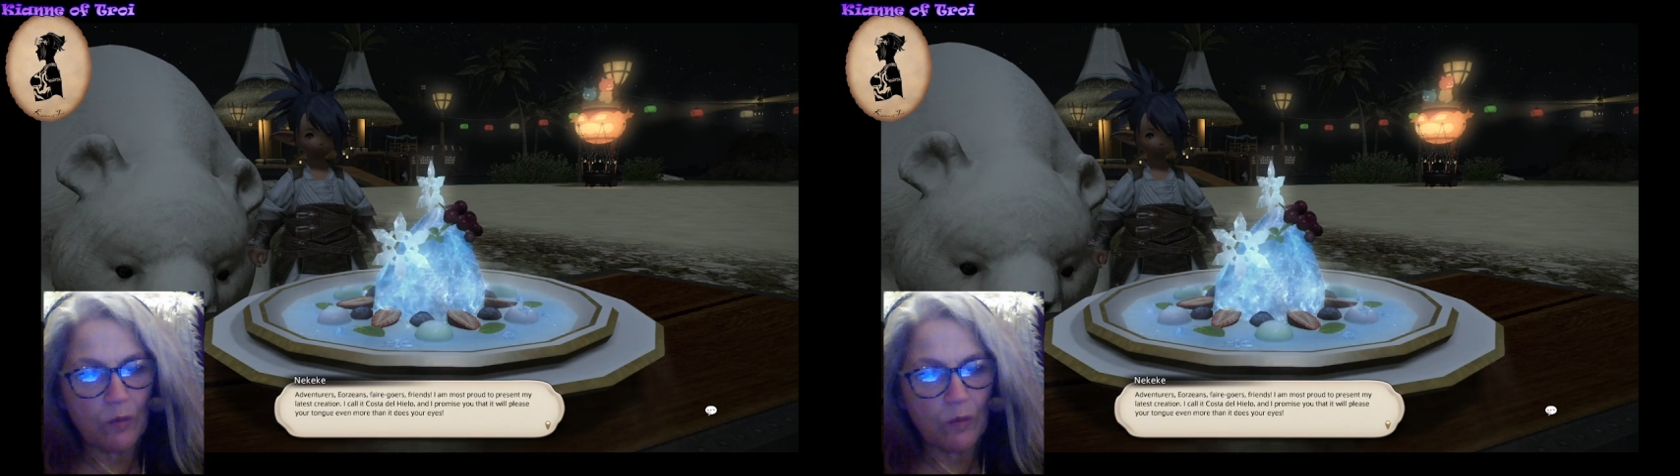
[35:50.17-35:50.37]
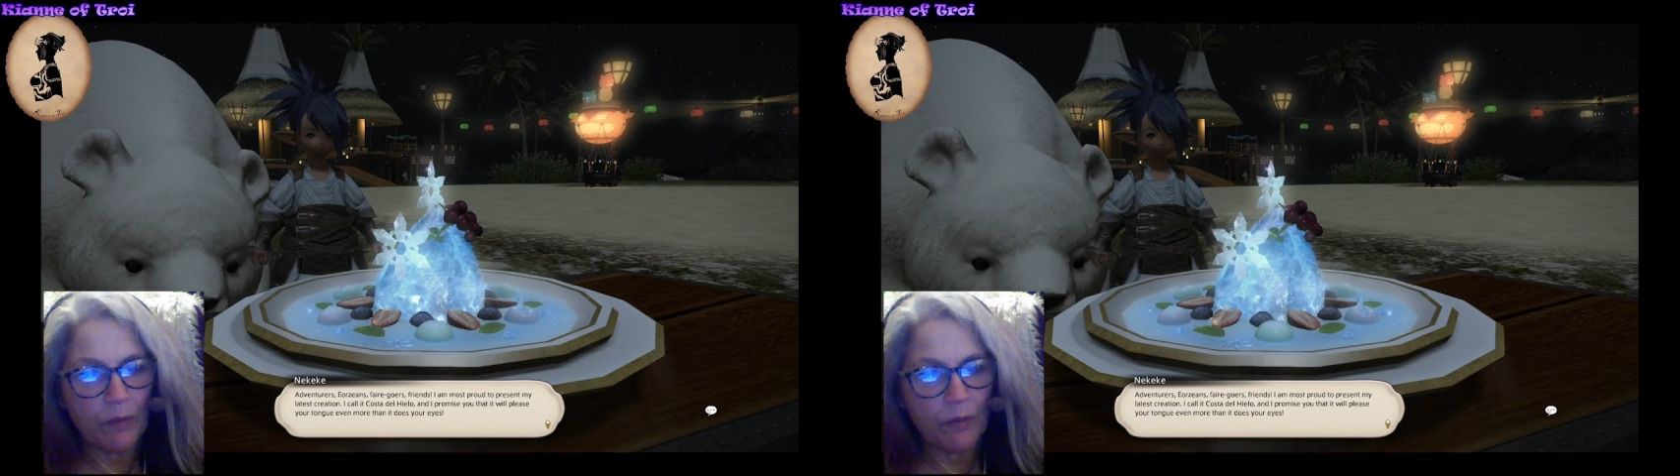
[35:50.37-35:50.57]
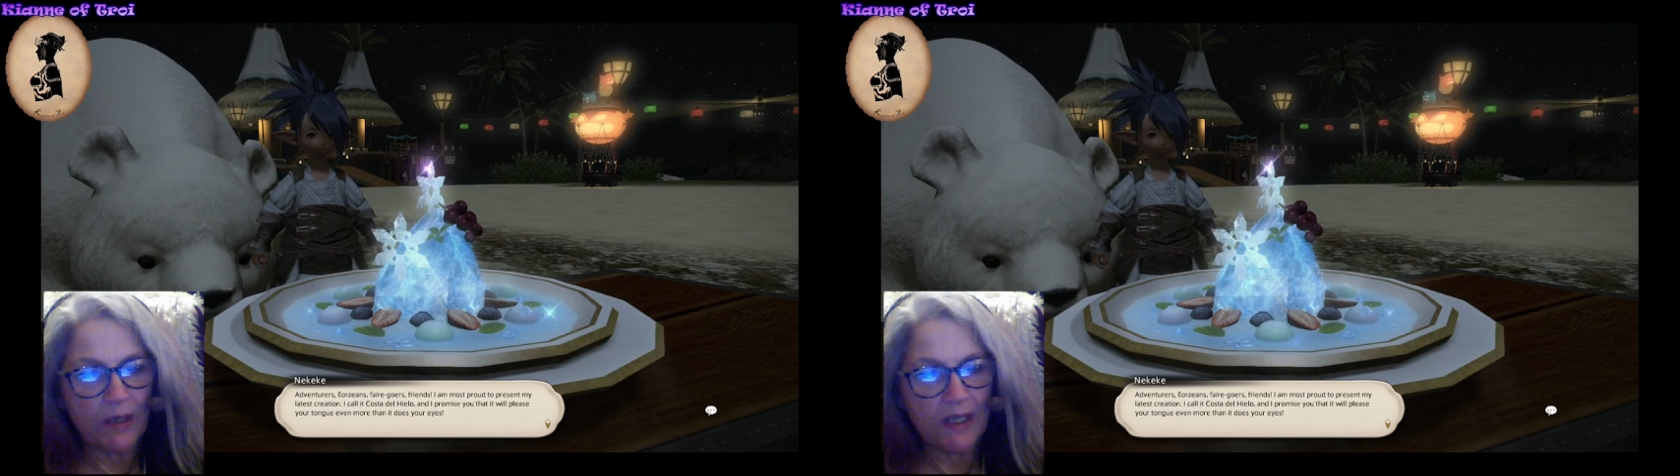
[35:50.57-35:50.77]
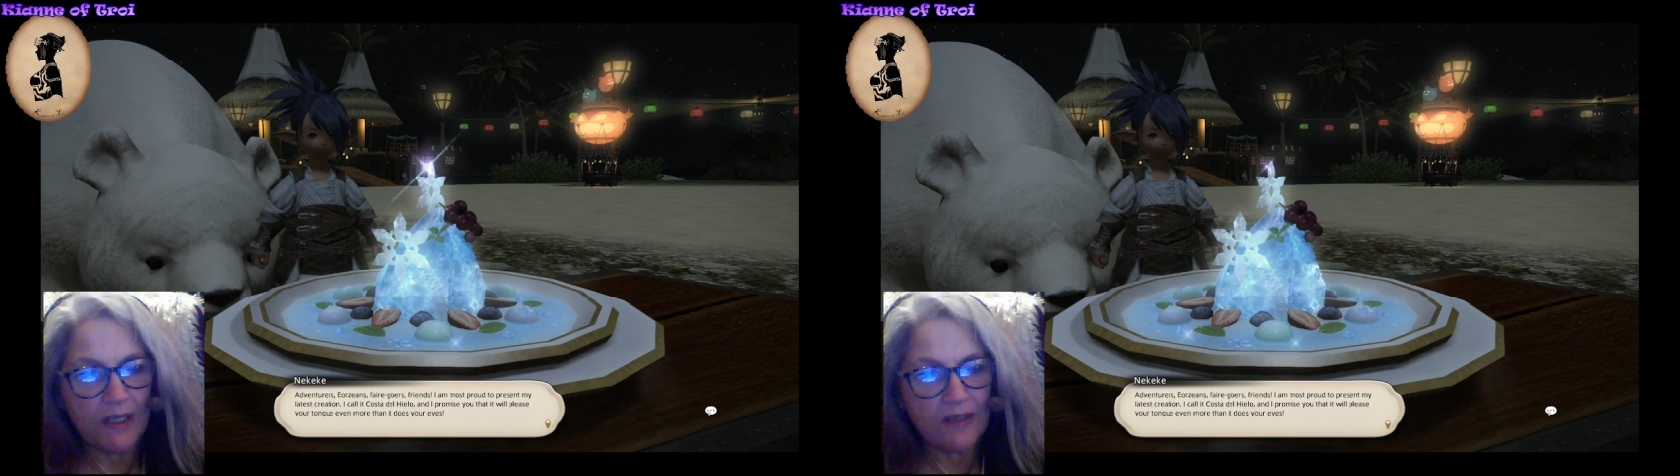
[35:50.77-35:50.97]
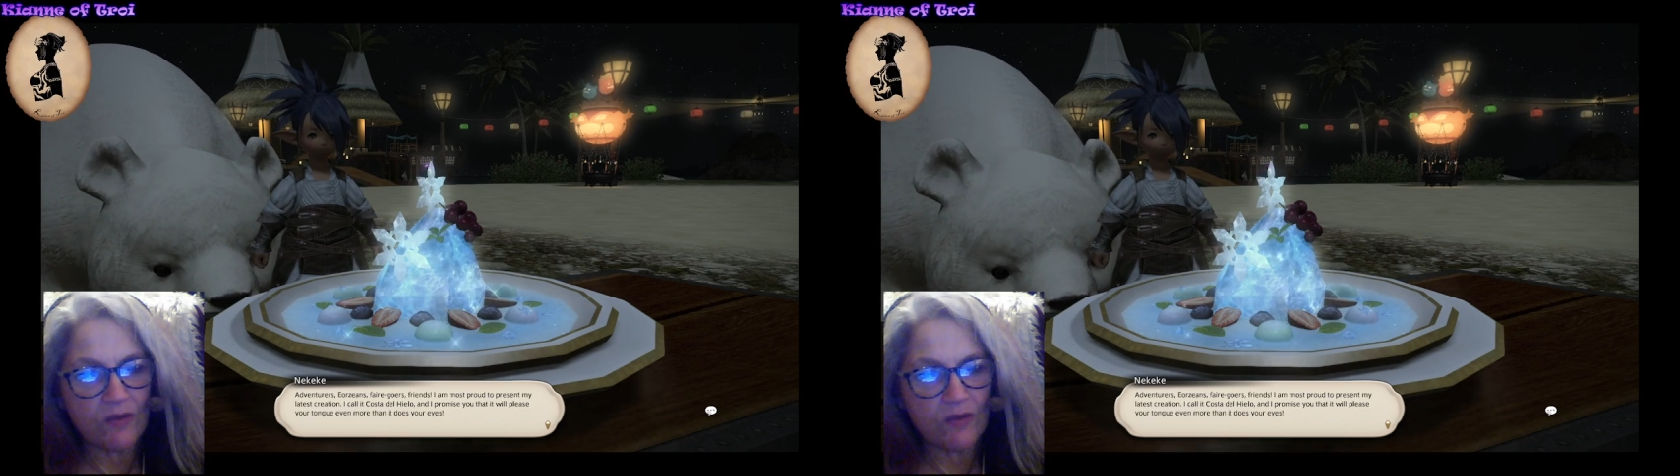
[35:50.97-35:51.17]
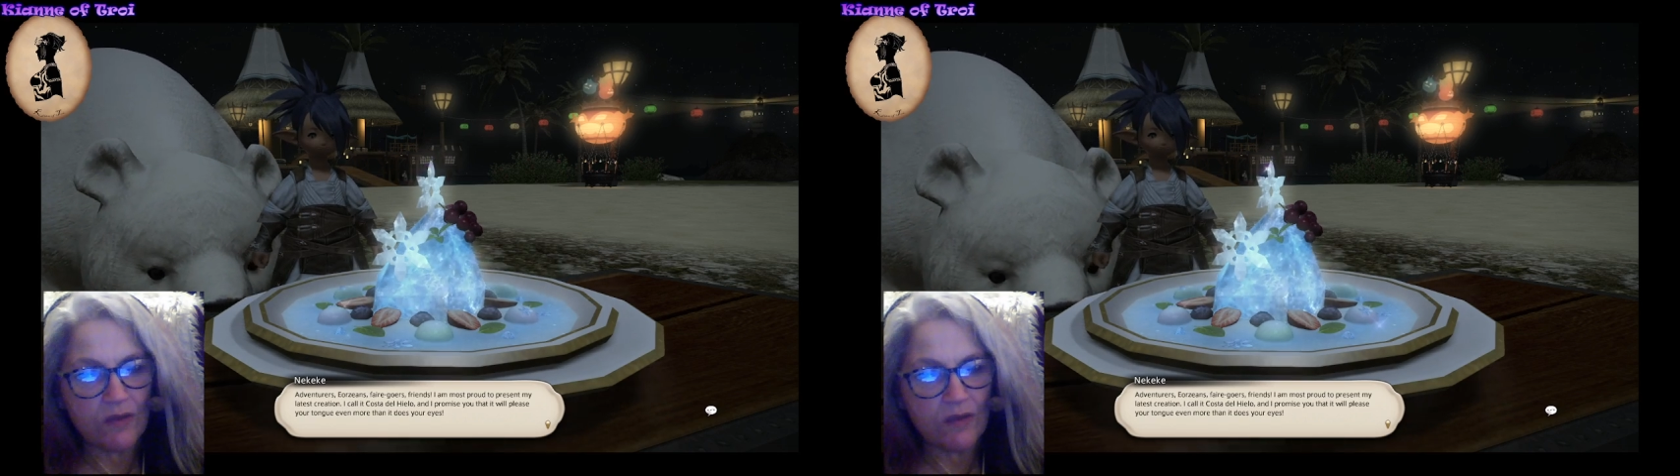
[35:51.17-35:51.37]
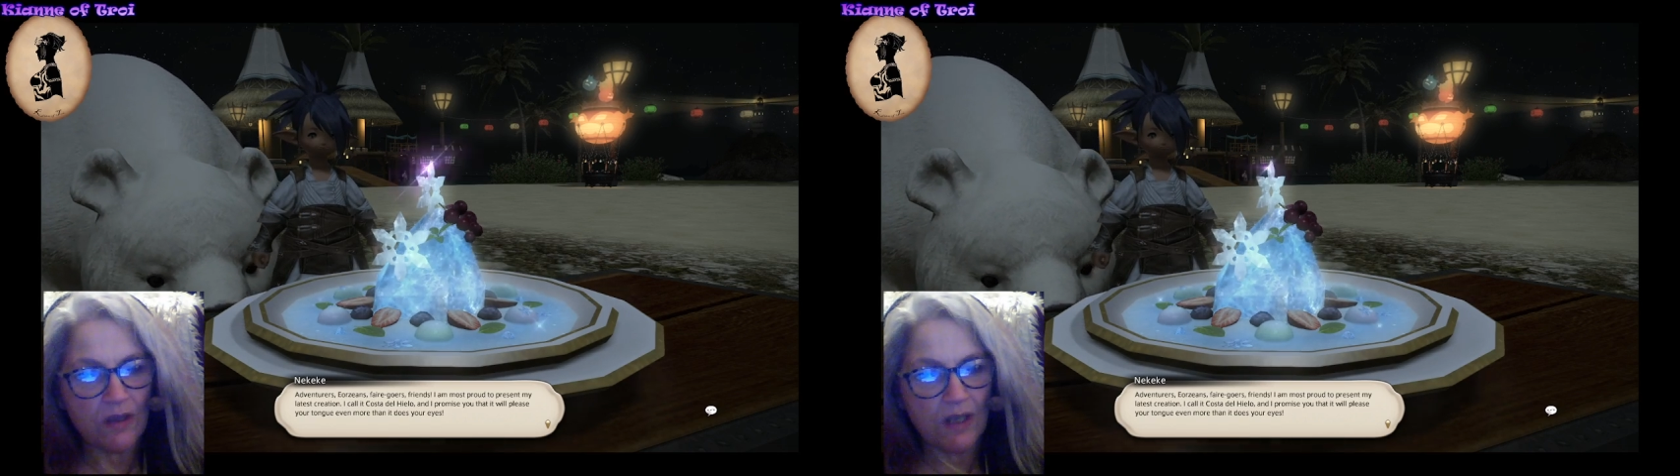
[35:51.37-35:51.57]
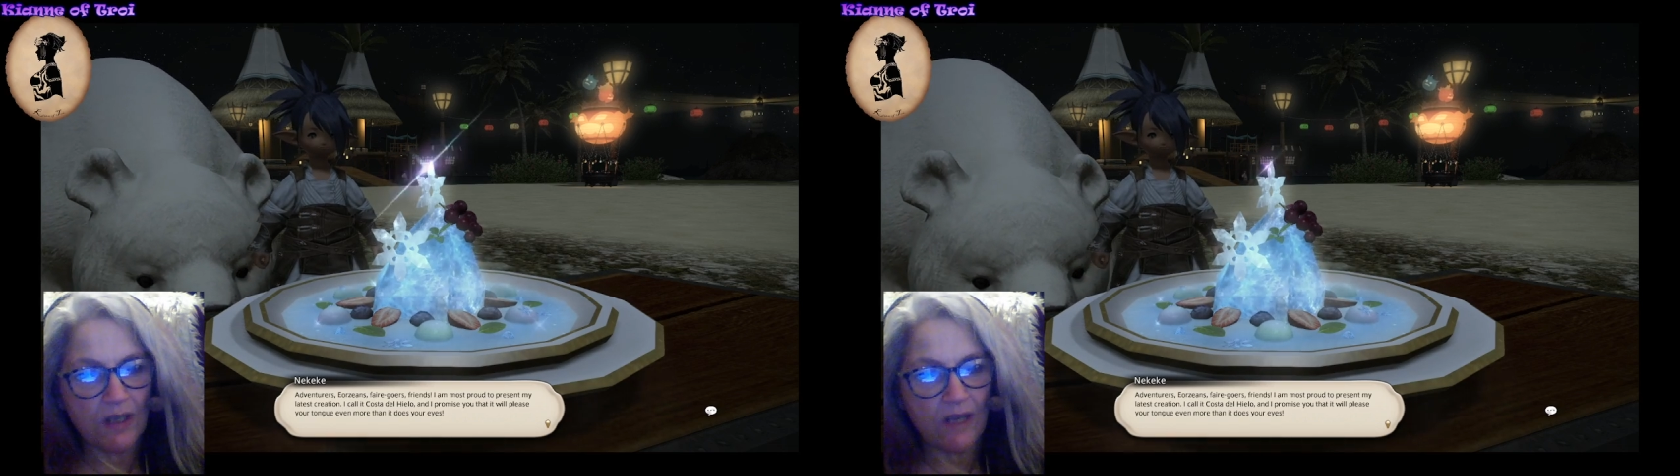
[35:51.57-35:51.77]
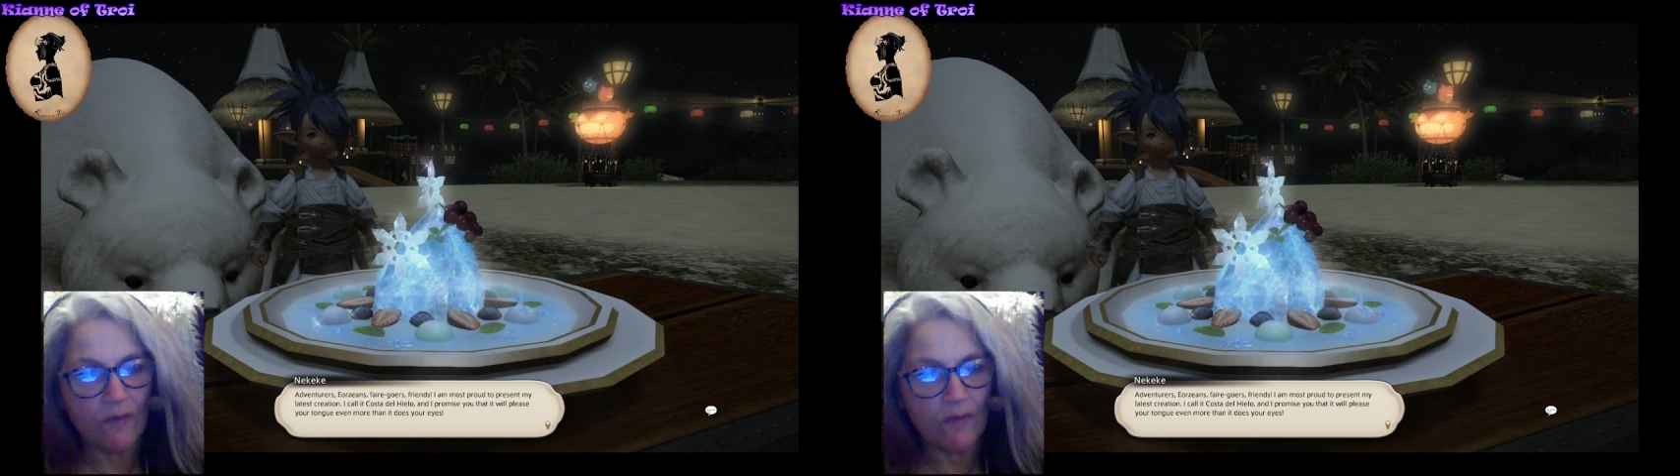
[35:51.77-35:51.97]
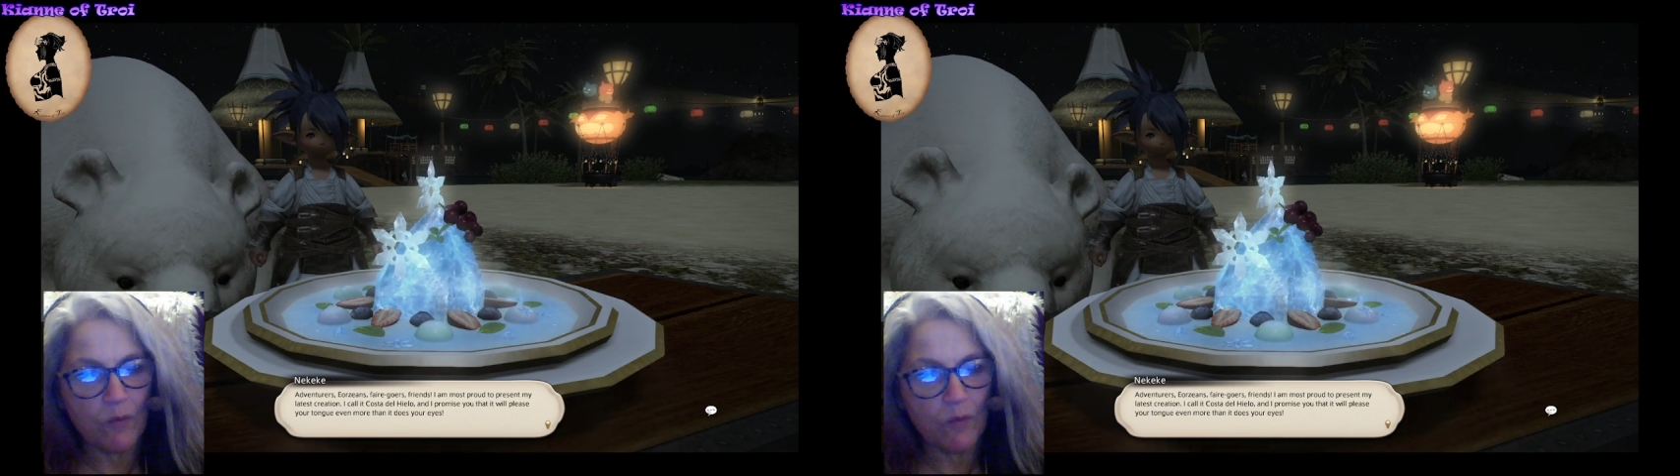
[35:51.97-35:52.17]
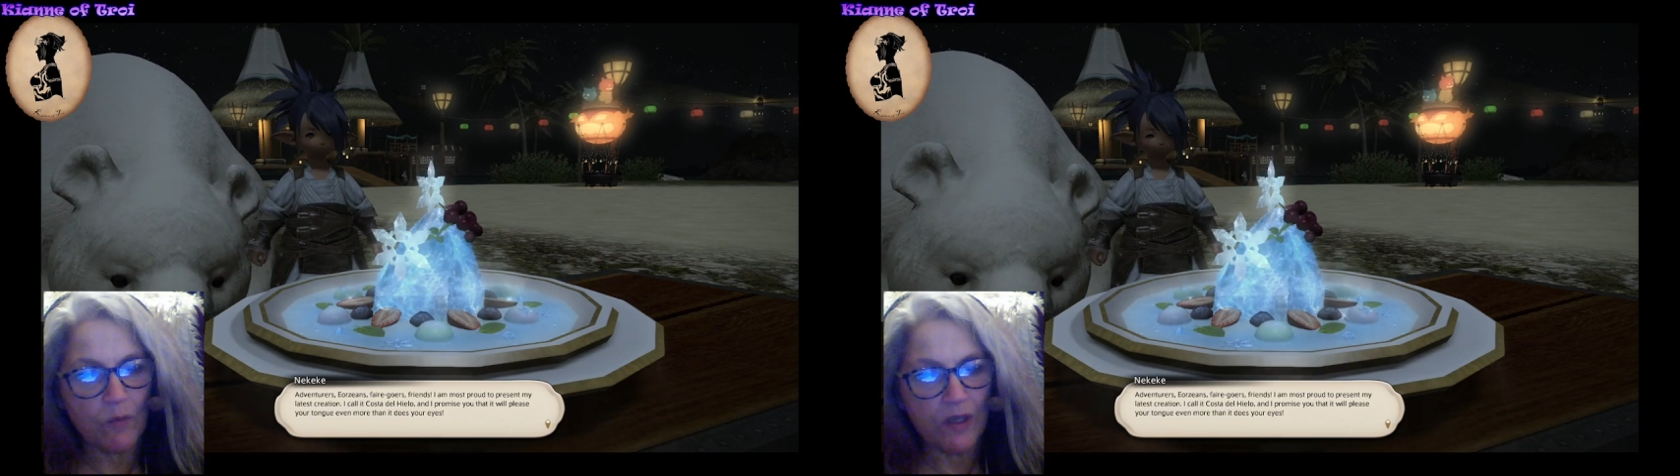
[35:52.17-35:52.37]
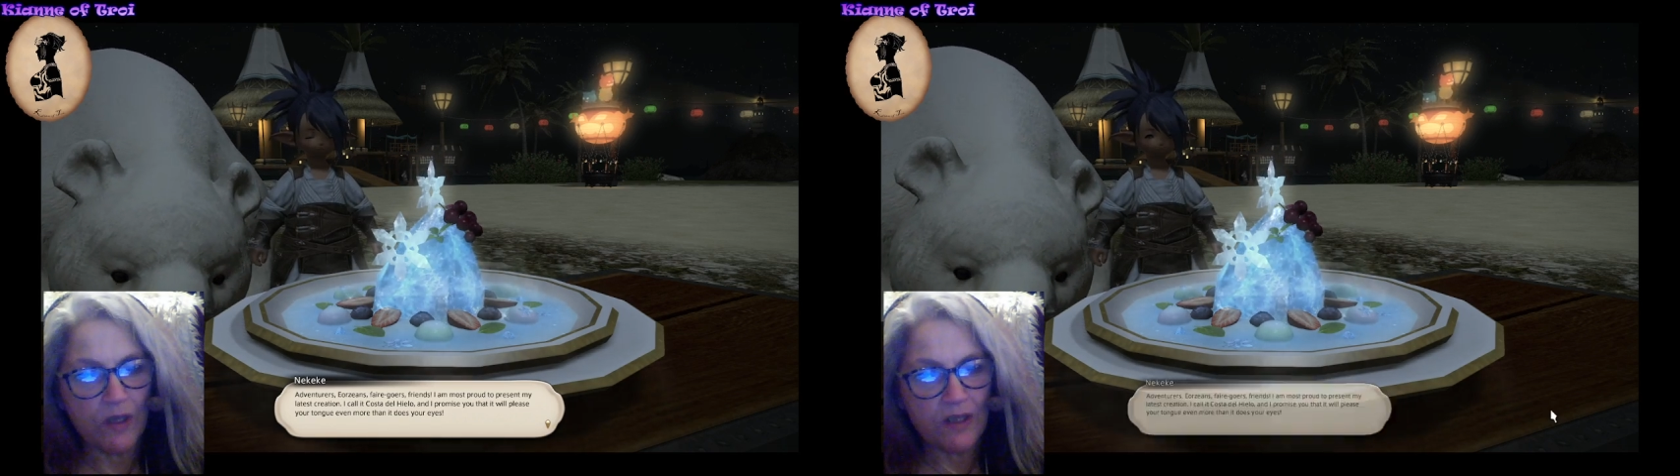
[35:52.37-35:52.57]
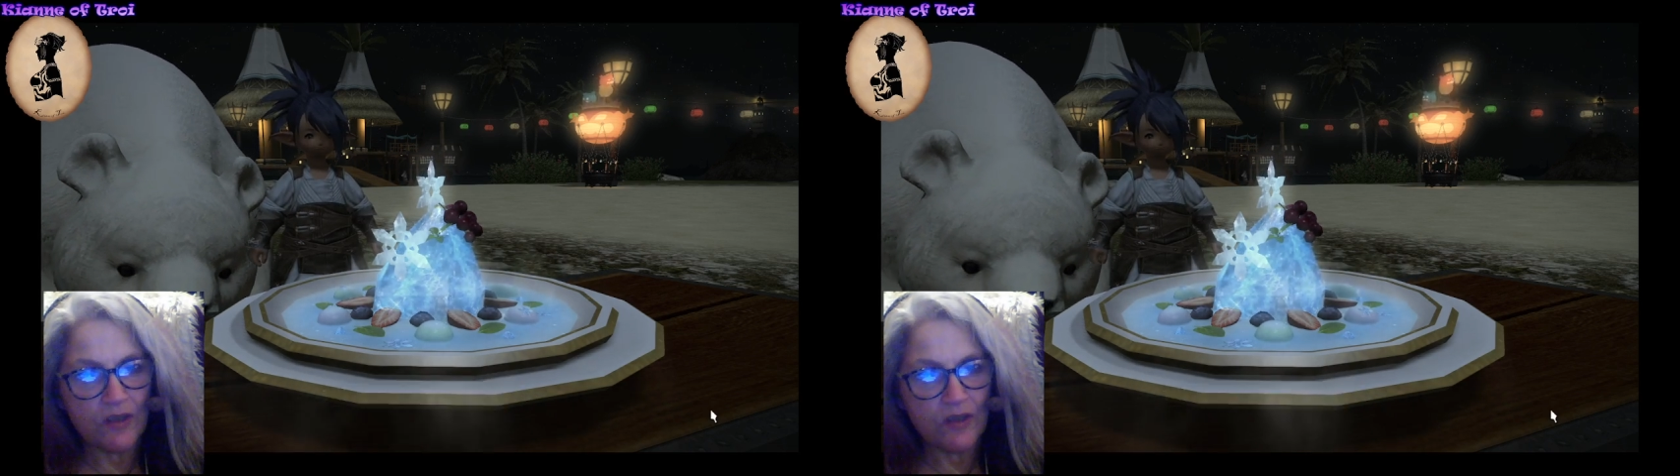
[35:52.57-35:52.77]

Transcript: please your tongue even more than it does